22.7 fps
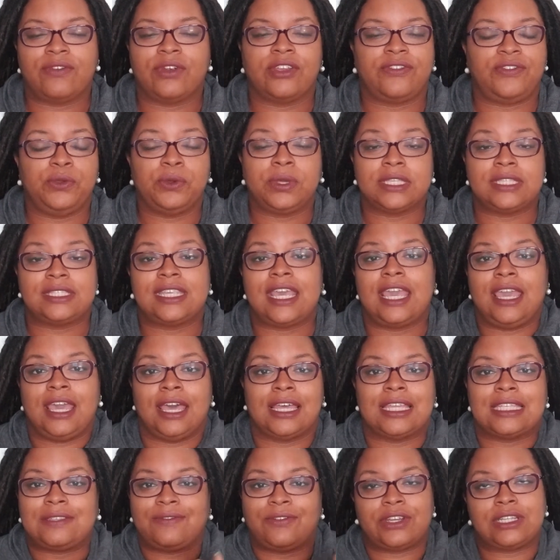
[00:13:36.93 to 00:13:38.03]
if you can say
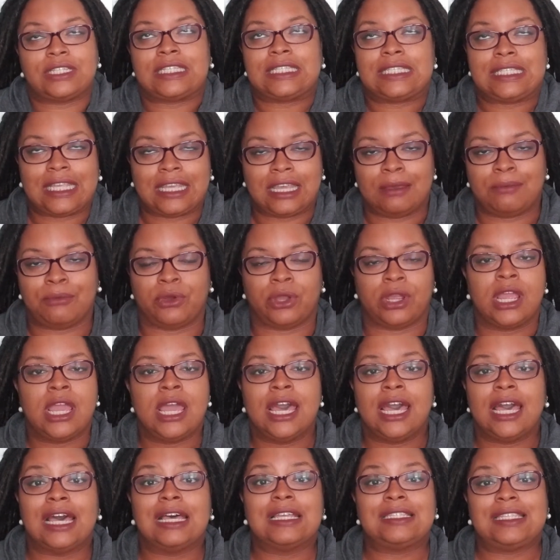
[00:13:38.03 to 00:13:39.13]
us versus them or
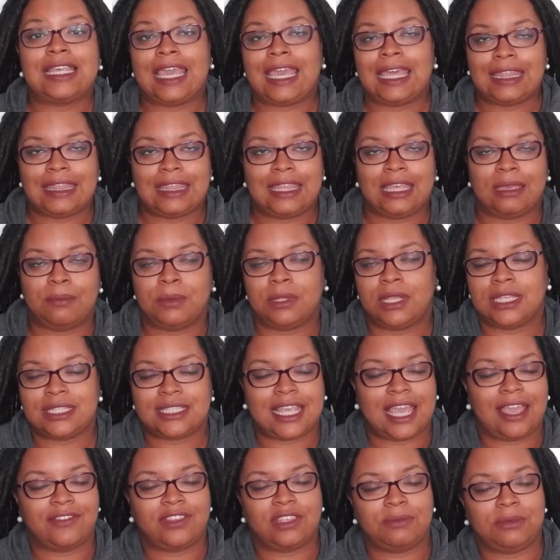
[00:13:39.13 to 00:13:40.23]
us and them, it
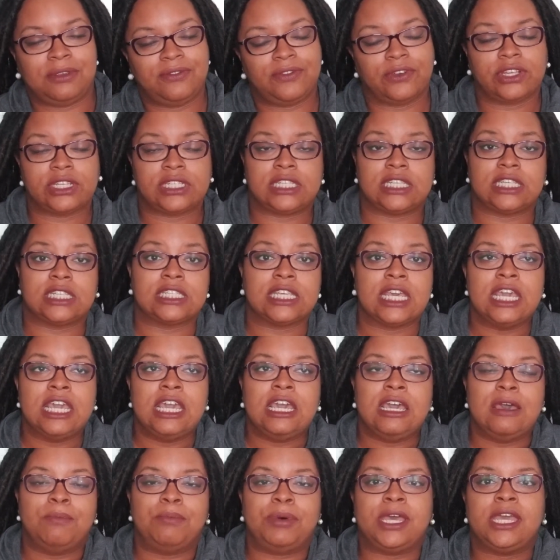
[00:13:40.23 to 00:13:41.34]
doesn't have to be versus,
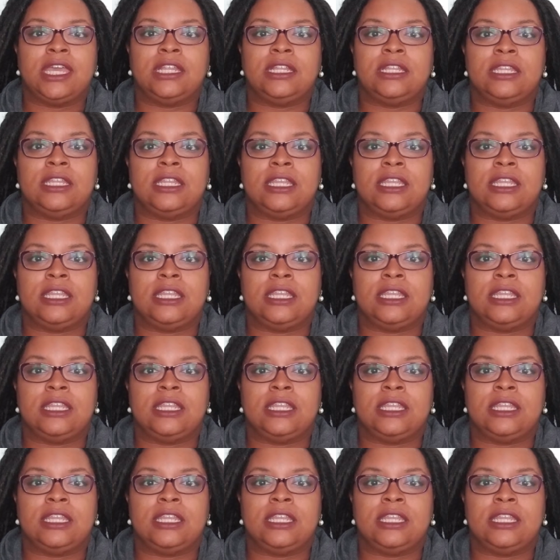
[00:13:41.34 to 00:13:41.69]
but